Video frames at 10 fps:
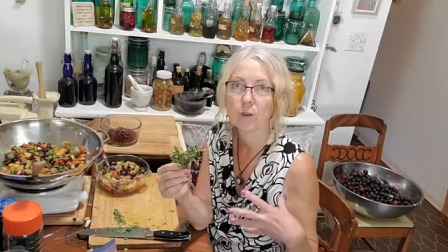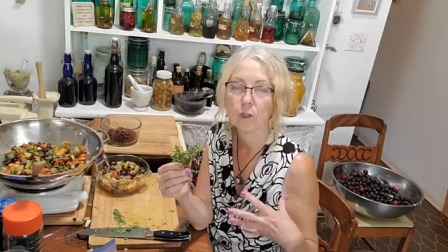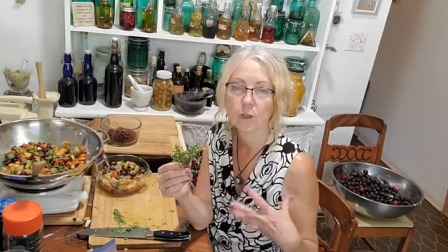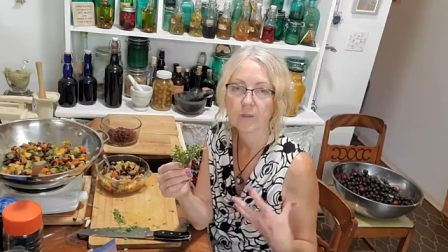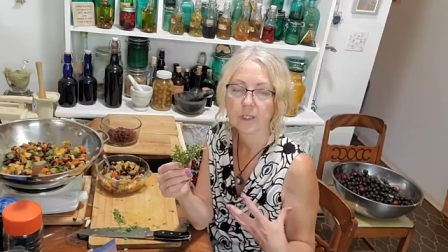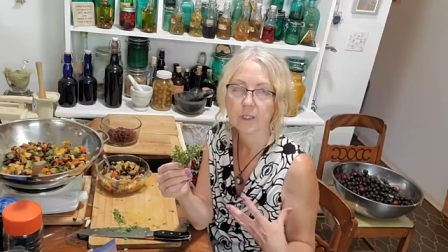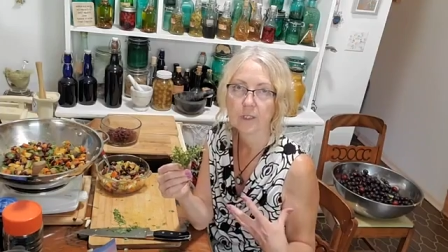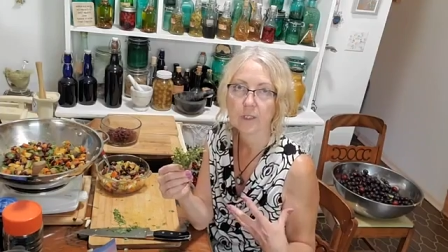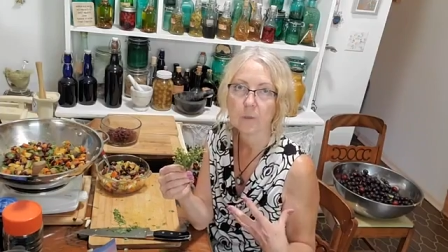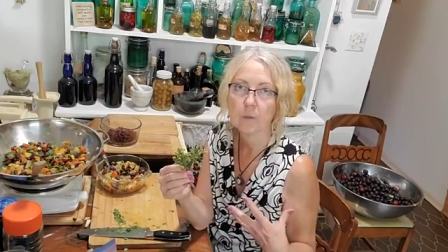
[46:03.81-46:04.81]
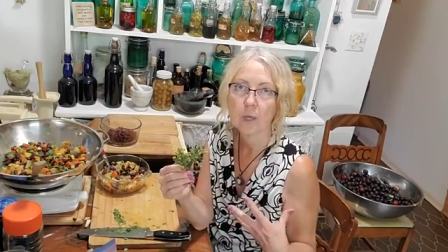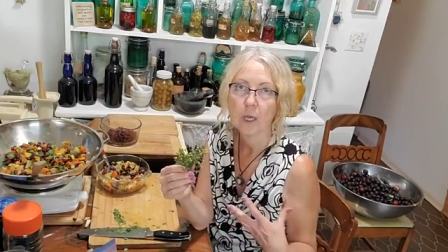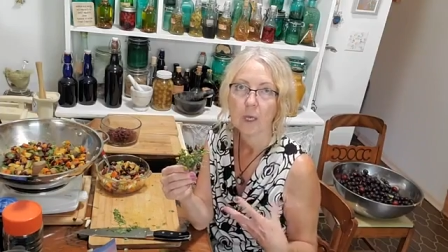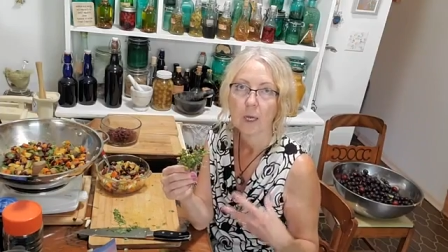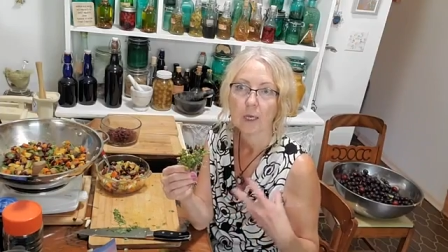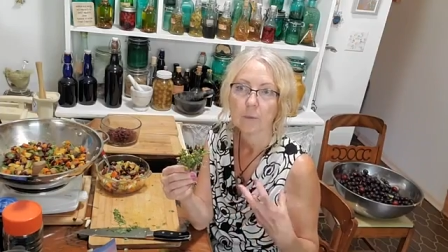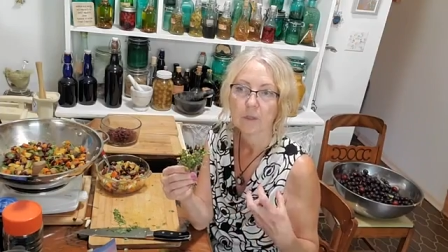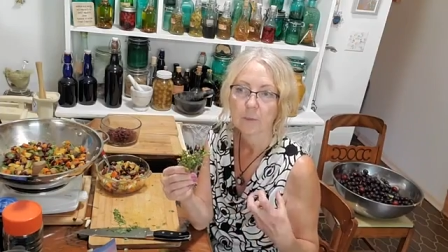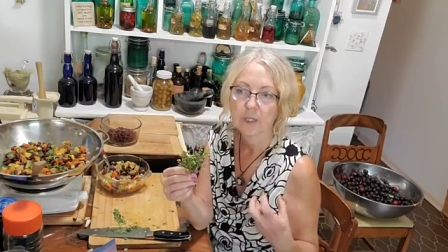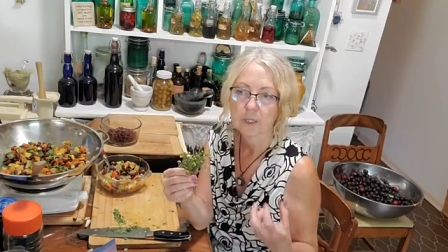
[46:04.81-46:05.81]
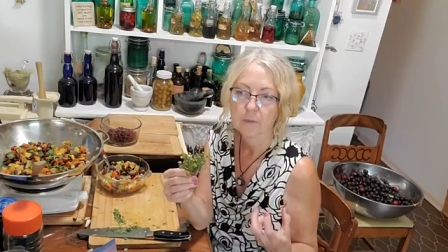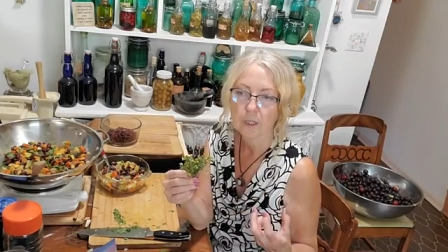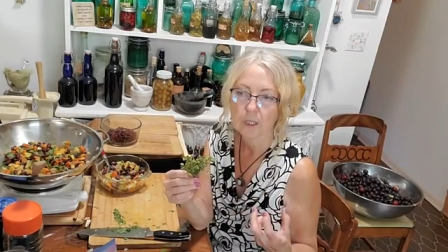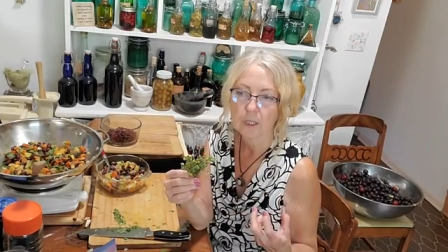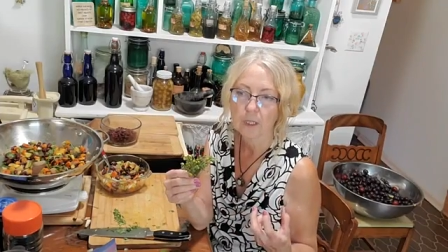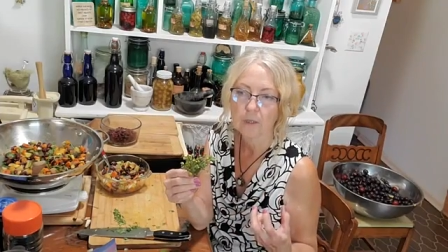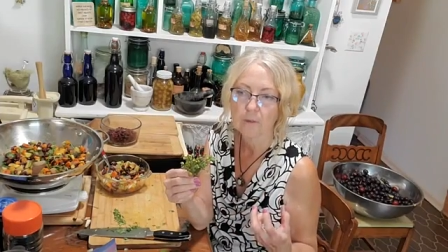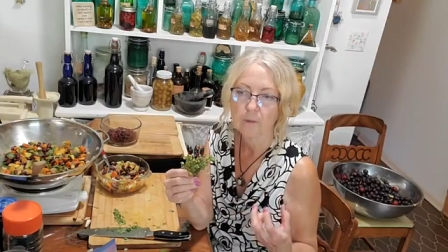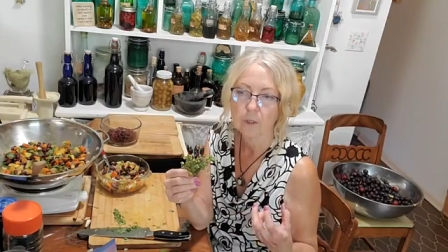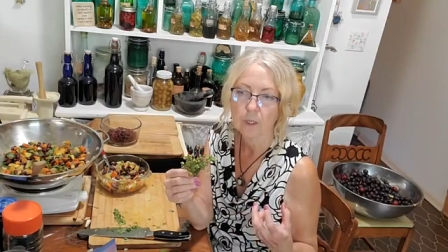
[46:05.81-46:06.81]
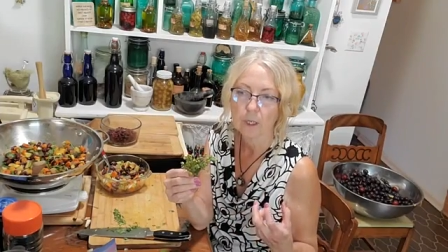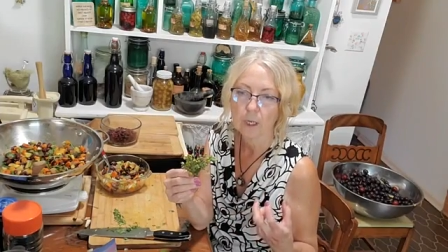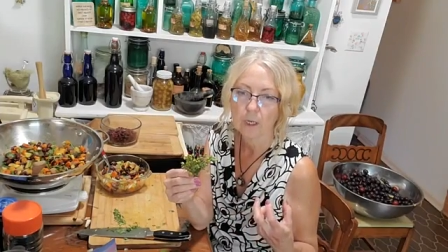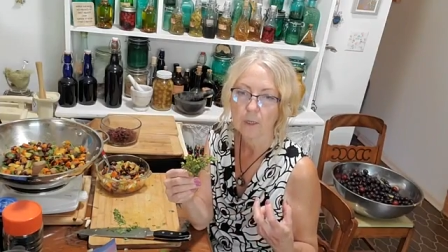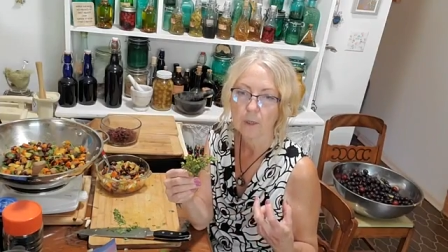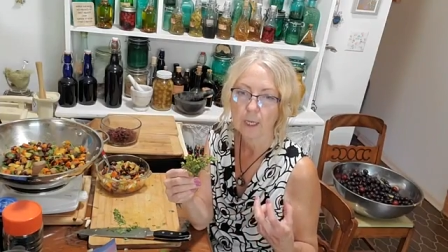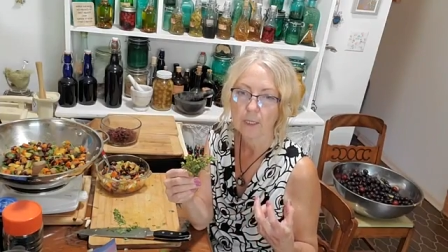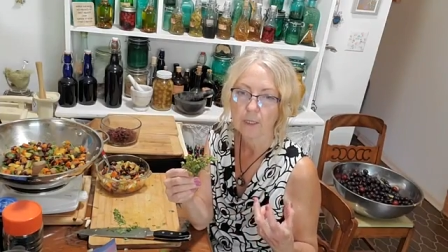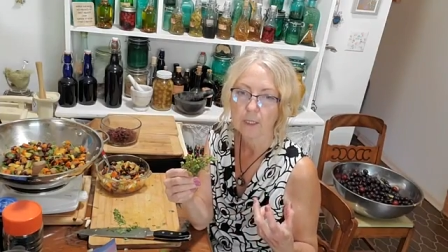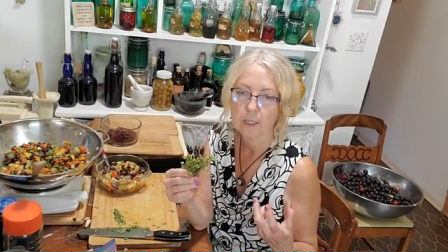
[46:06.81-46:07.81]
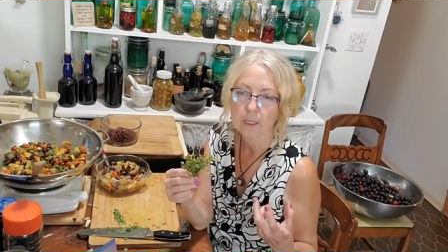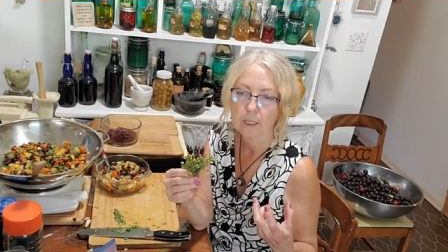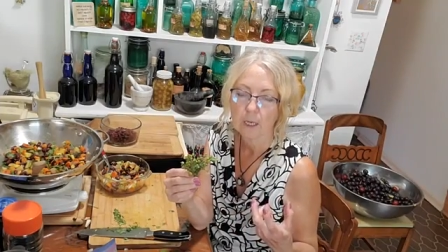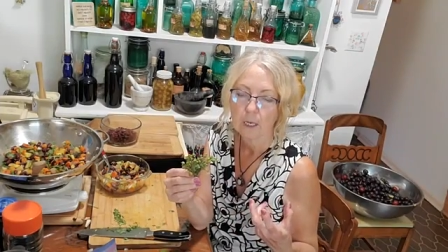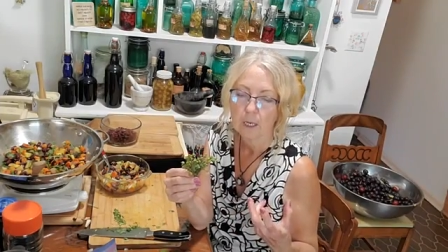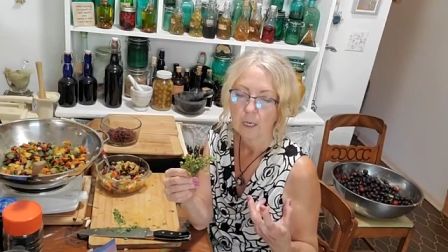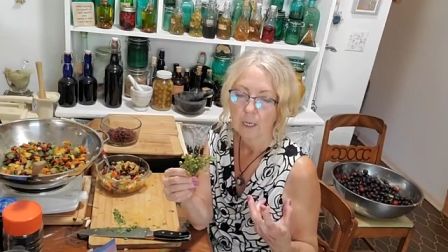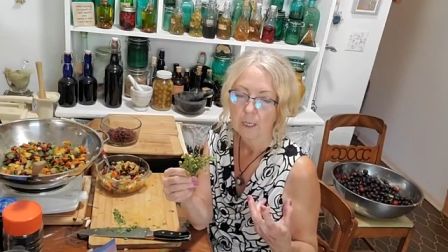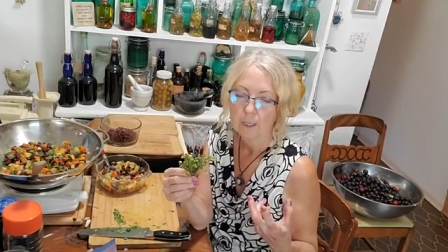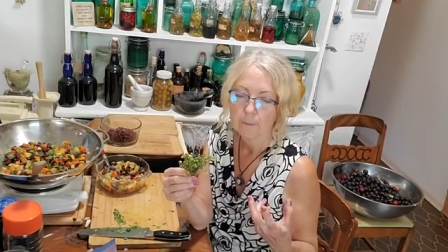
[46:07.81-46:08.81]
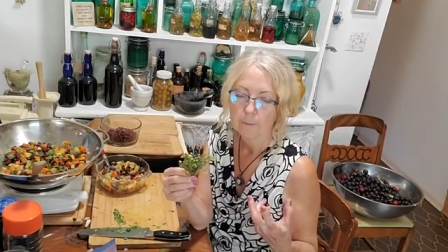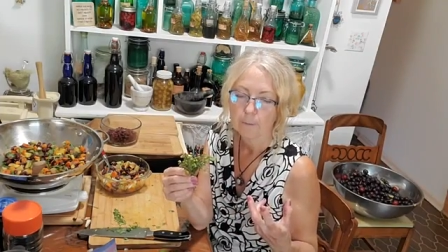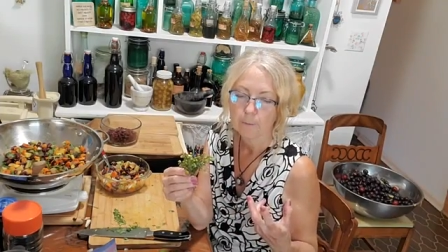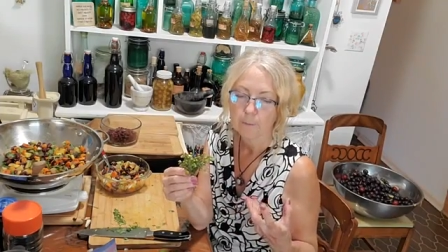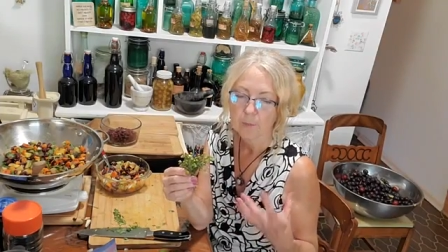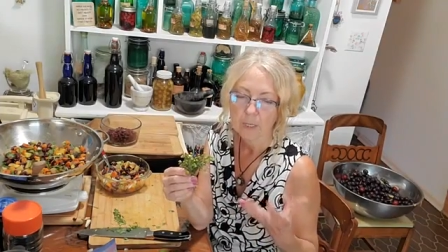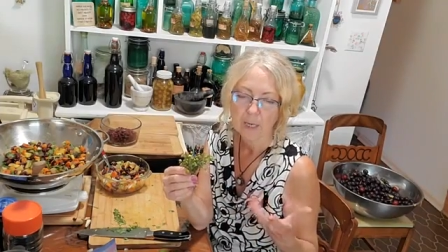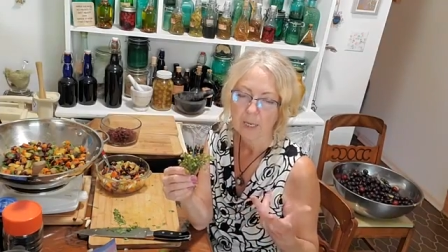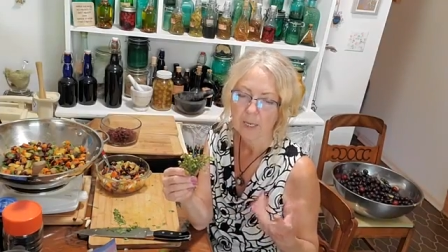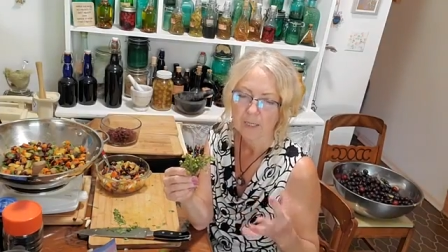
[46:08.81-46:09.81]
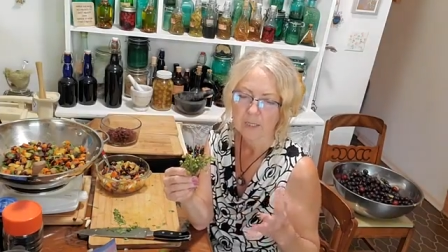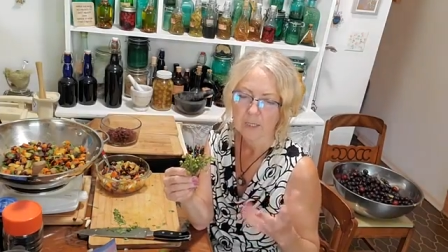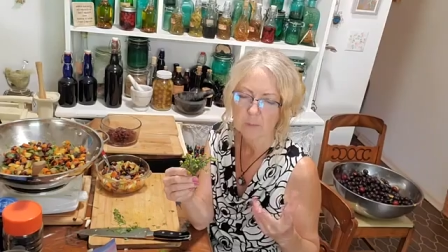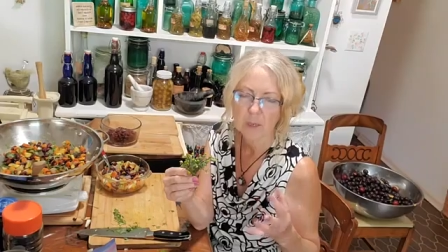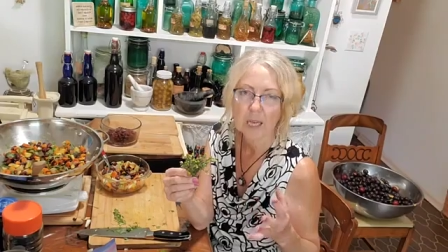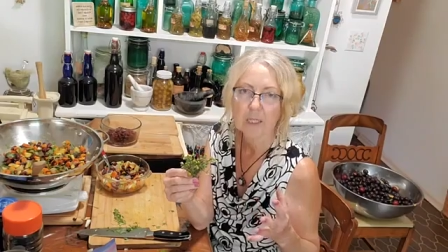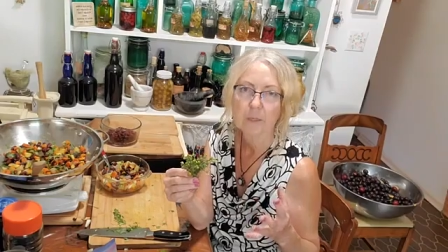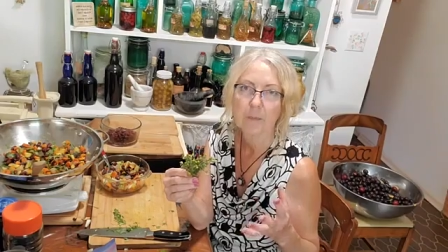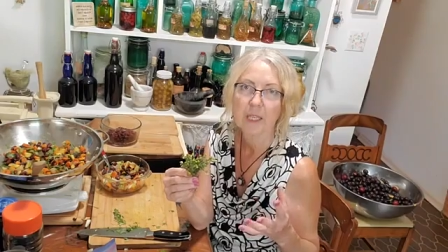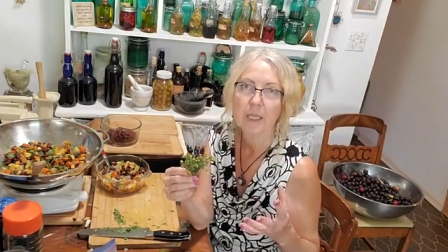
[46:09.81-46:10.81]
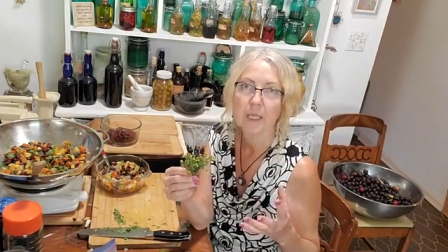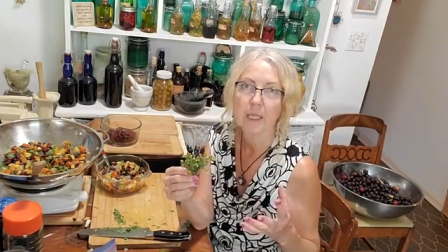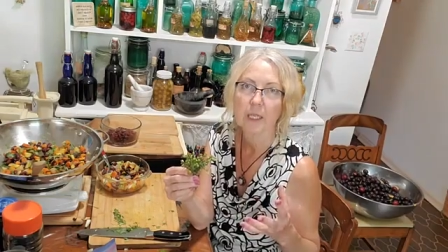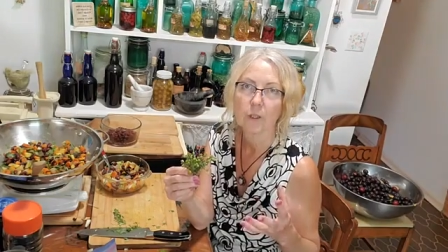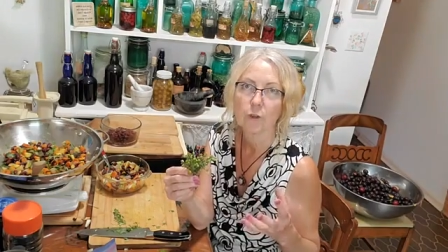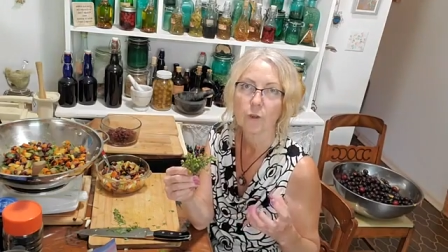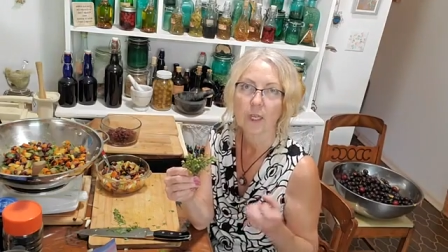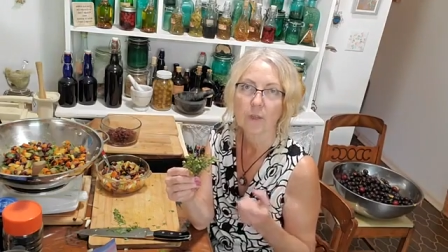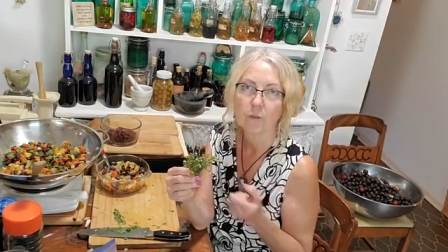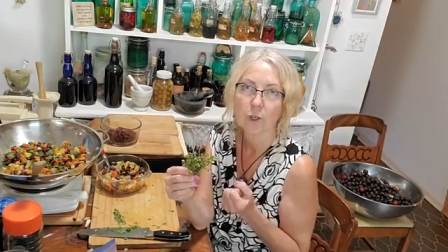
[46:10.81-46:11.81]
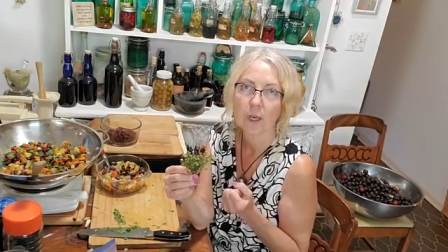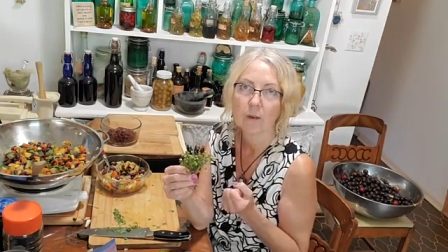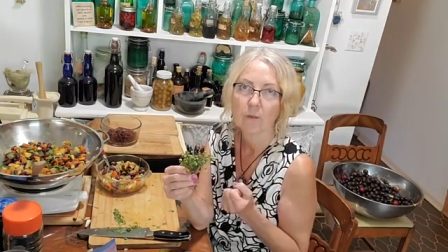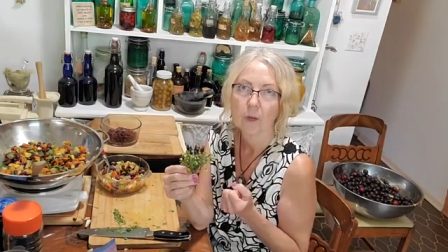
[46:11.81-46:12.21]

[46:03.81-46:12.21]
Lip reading: nervous system, specifically for anti-spasming, you know, like if you have